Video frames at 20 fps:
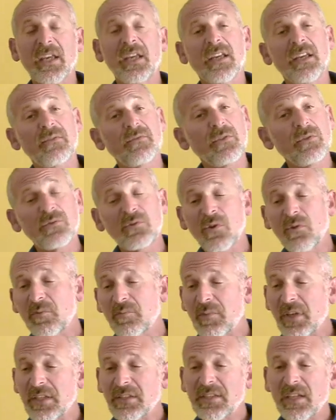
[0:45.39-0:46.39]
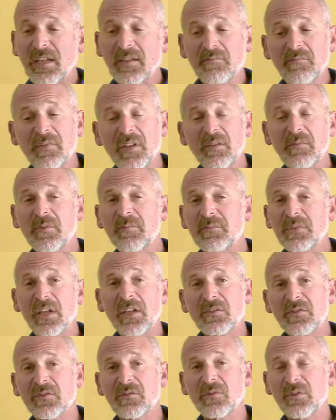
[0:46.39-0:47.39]
If you don't maintain minimum
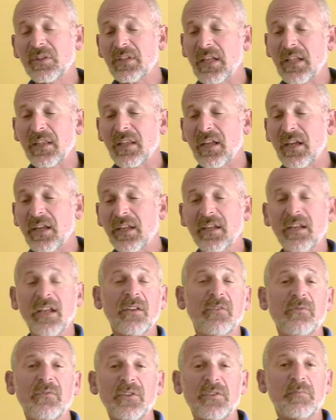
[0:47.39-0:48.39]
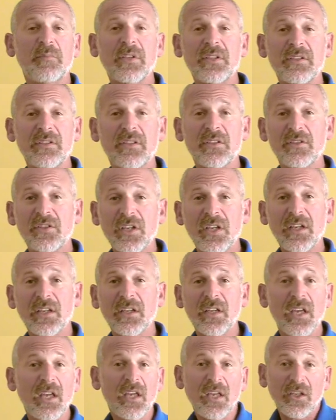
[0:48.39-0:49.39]
tension on that line and a fish bites the
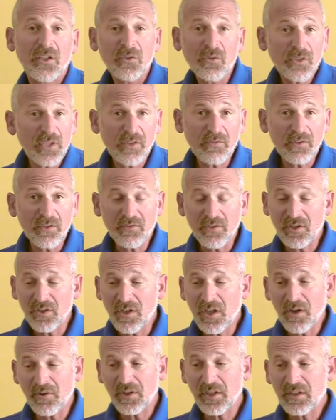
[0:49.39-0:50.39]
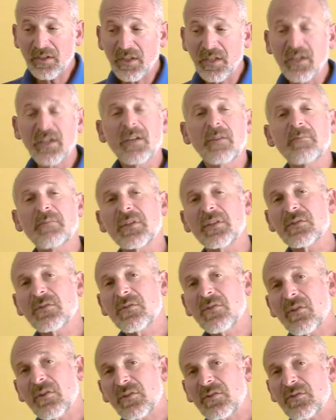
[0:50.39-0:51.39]
jig, you'll never even know it. But as
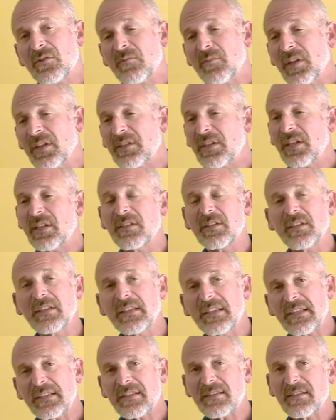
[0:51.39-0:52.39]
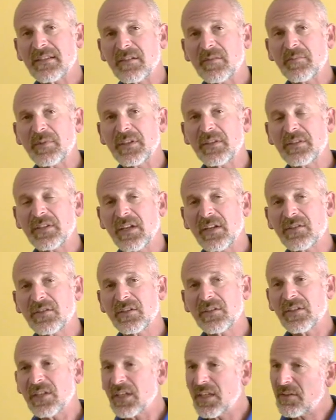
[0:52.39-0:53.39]
long as you maintain the least little bit of
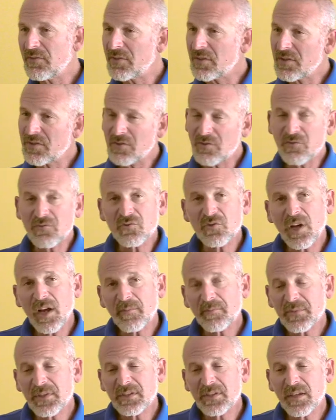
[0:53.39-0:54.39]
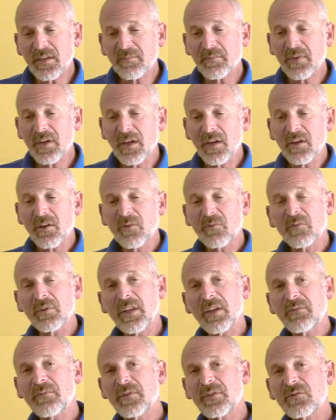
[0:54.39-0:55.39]
tension, even as you drop the tip, when
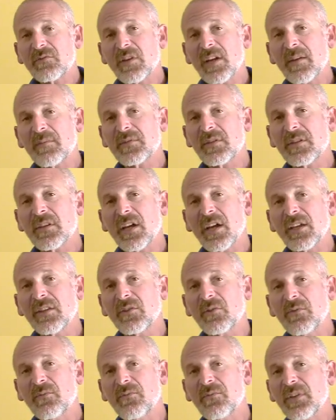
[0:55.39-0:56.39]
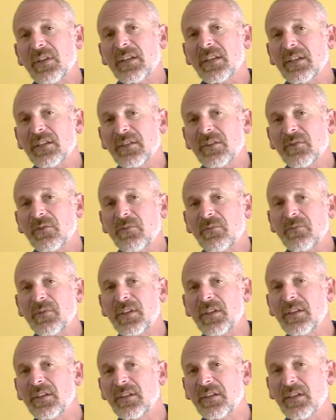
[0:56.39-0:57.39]
that fish grabs the line, you'll feel it. You'll
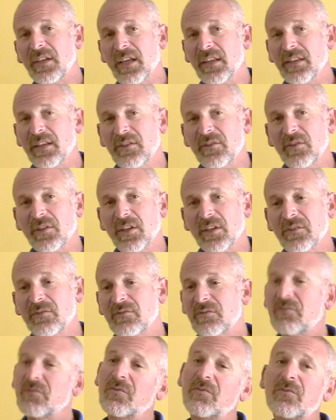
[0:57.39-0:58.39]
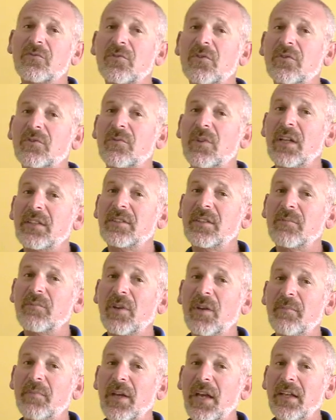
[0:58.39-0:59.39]
feel it, and then you can jerk the rod tip
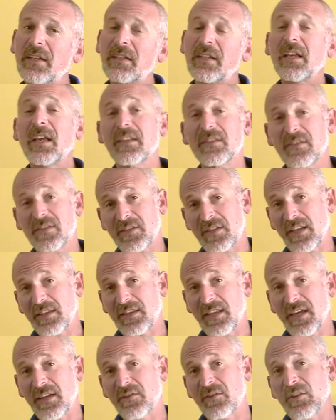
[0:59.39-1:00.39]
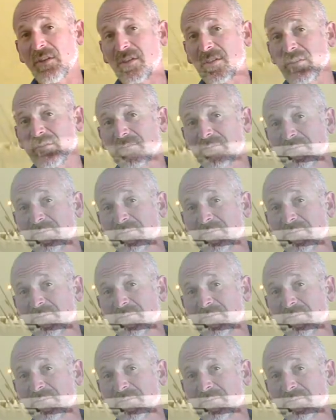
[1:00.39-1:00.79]
right back and set that hook.